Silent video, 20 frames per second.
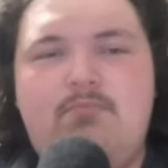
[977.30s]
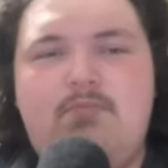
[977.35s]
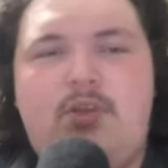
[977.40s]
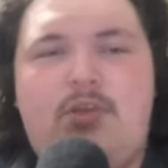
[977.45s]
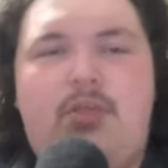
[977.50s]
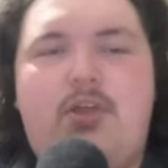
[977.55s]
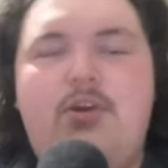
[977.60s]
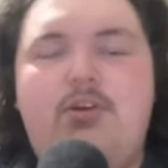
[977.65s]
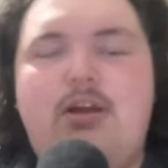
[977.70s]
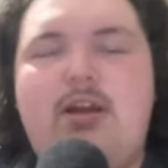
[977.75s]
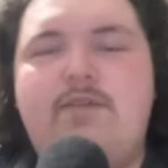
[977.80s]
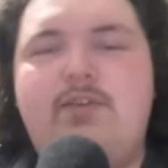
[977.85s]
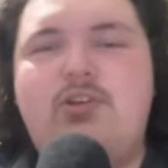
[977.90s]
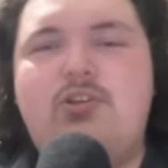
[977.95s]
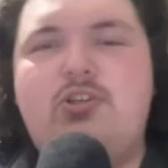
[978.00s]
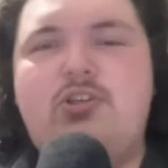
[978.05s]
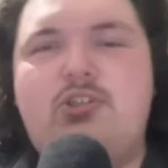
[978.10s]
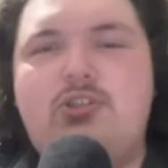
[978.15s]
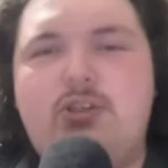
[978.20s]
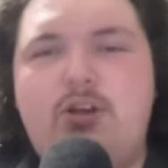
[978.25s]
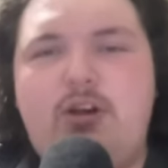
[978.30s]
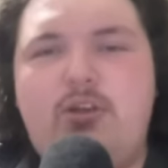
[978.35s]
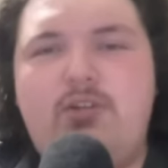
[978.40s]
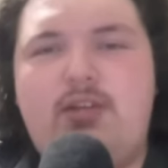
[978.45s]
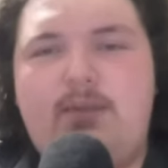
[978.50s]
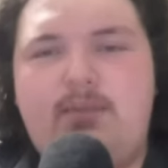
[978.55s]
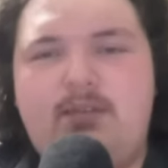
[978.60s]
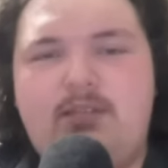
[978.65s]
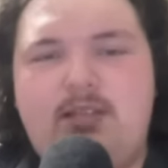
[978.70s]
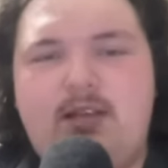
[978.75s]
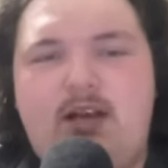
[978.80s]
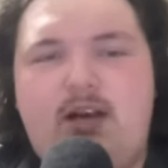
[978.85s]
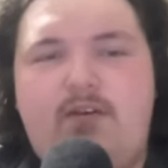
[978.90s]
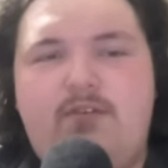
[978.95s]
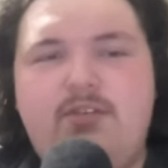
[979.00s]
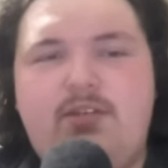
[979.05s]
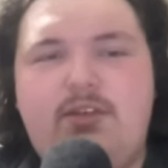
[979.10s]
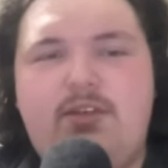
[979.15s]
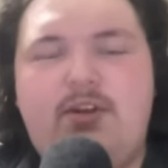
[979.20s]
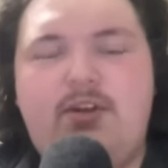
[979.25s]
the Thunder have ensured
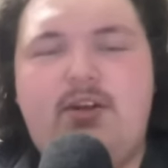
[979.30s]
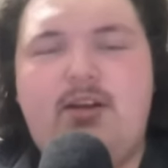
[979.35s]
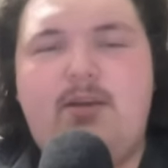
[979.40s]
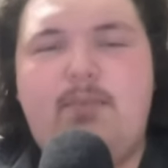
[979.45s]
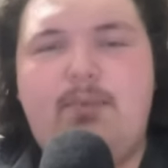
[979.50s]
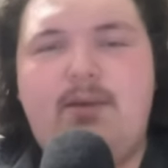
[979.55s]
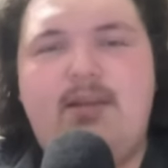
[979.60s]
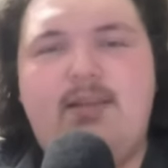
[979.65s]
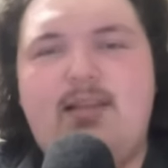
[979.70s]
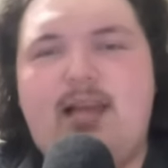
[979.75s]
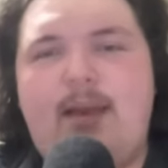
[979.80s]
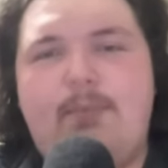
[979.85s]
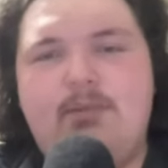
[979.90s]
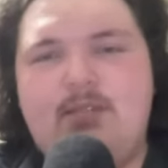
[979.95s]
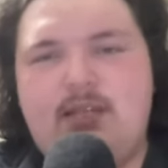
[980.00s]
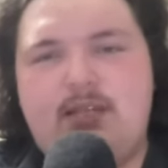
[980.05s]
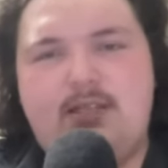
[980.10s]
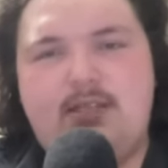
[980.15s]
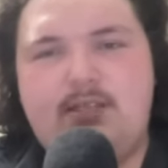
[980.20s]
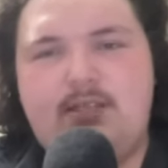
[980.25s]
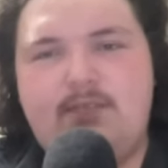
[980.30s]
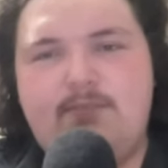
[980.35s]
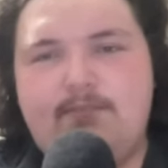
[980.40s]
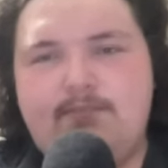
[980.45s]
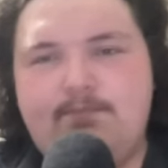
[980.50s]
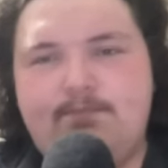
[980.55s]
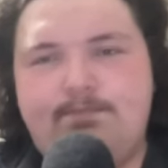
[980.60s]
themselves that they're going to be a top six seed.